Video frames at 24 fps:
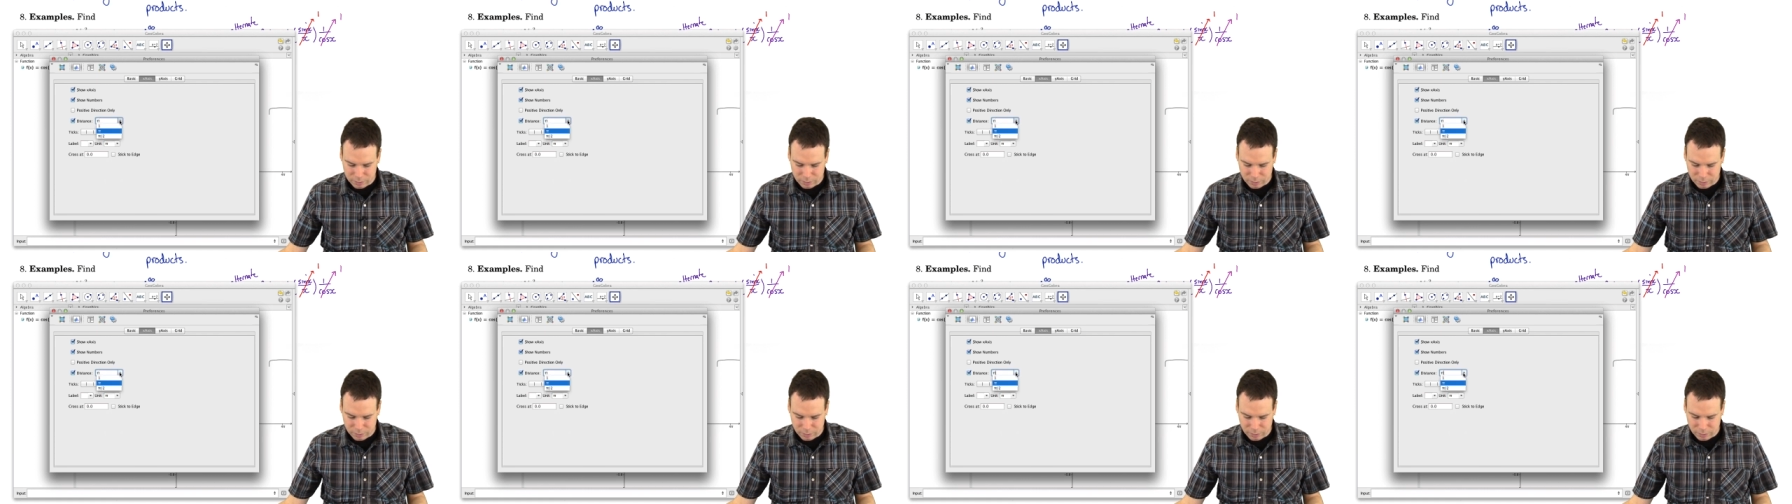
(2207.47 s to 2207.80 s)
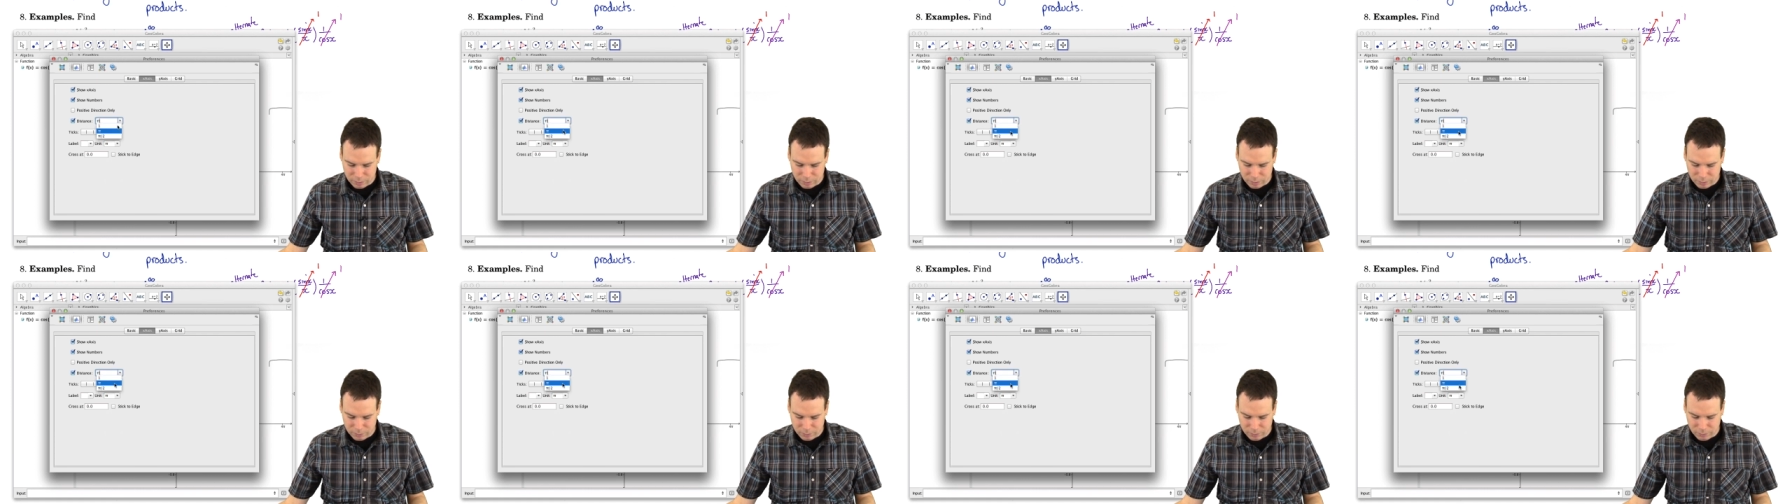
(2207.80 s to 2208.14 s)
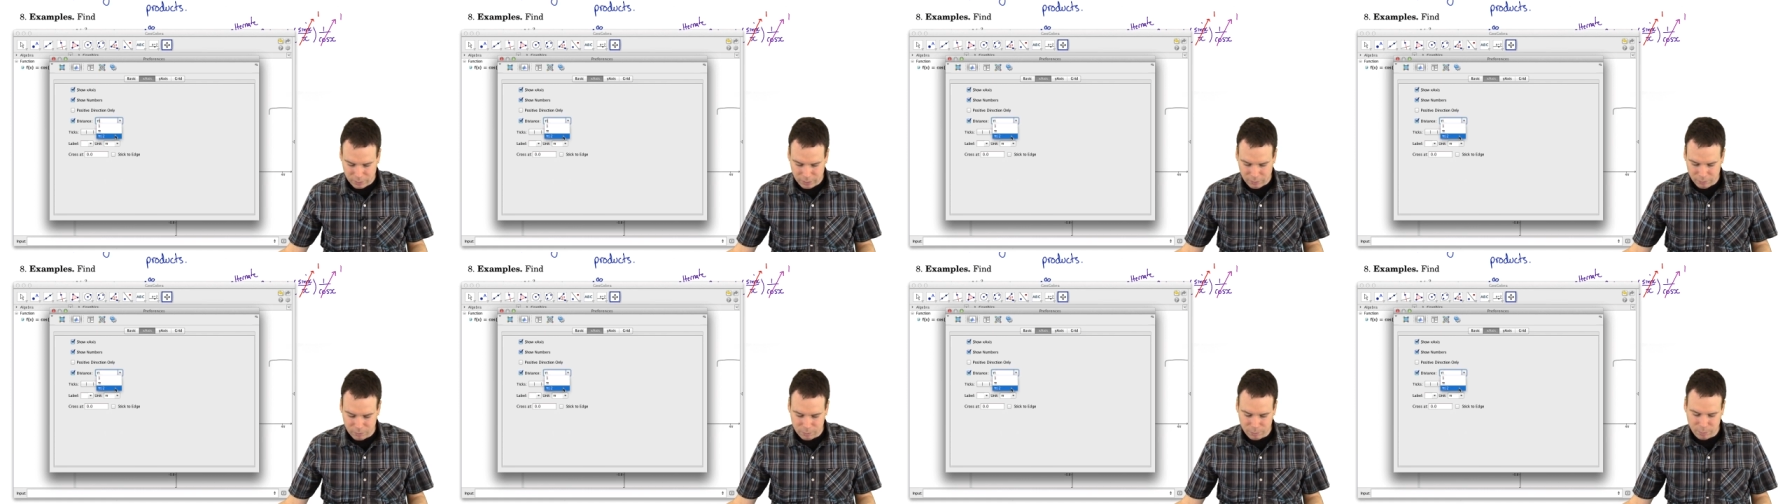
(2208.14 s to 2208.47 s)
of
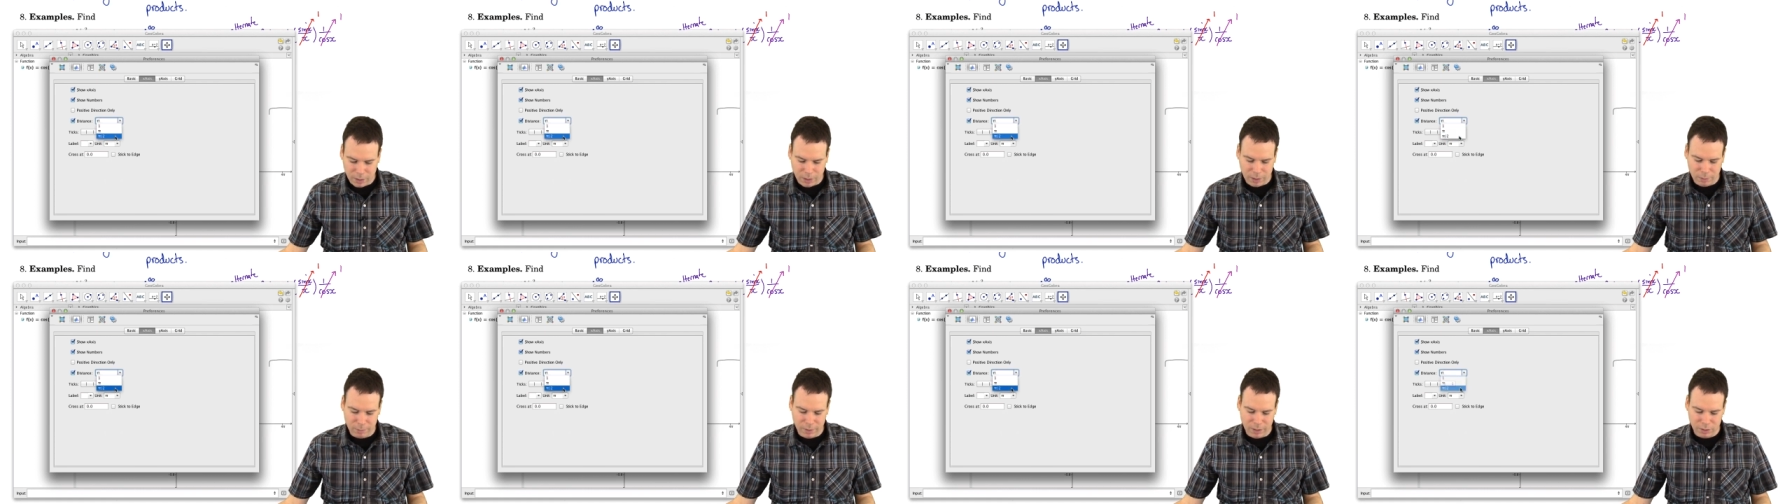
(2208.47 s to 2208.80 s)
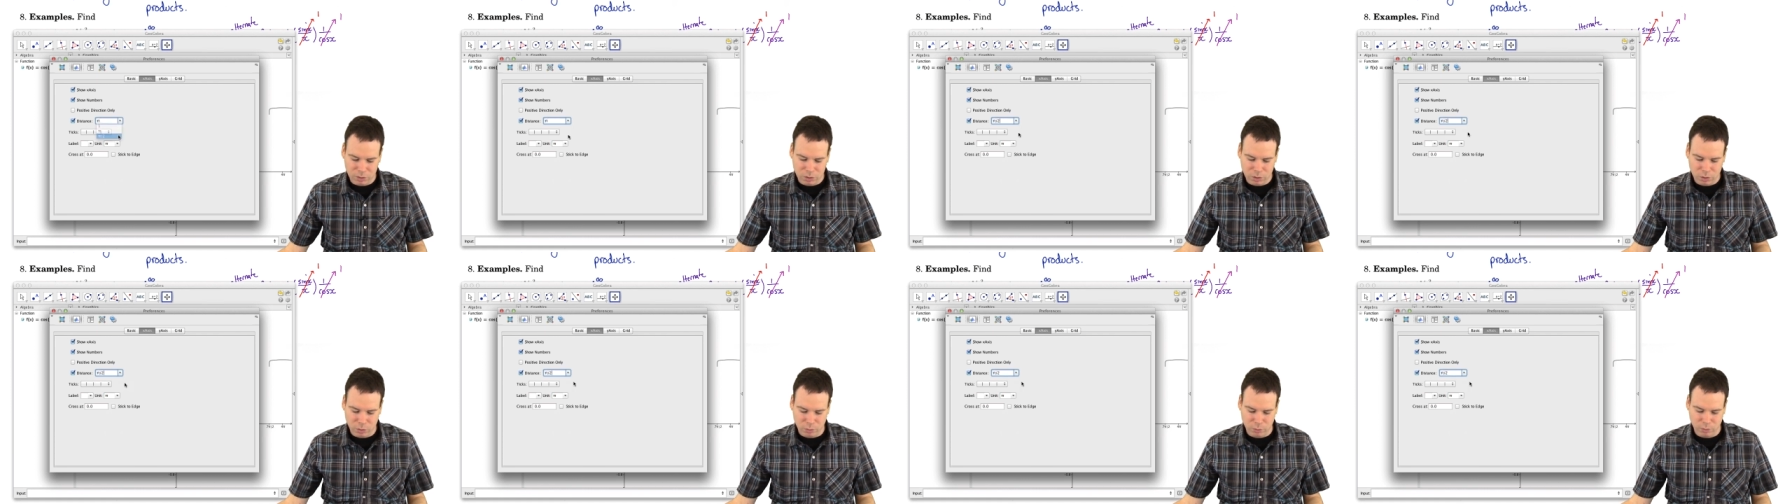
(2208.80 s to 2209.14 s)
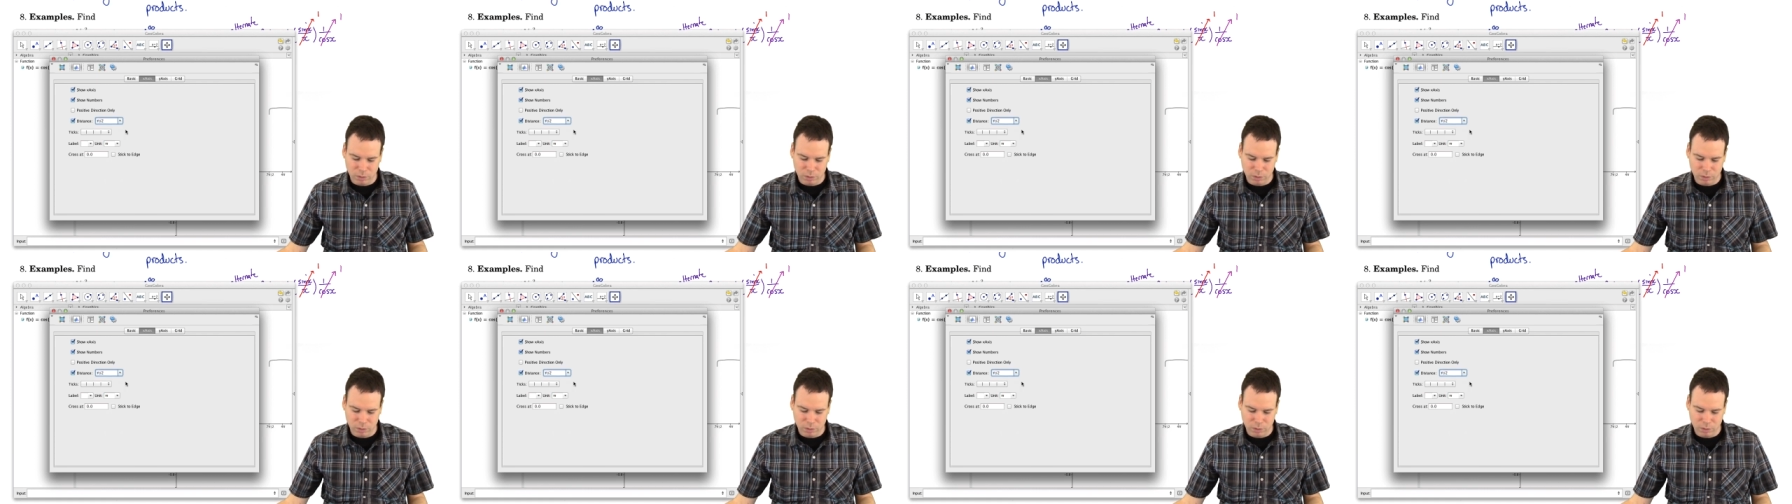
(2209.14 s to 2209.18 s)
every pi by 2.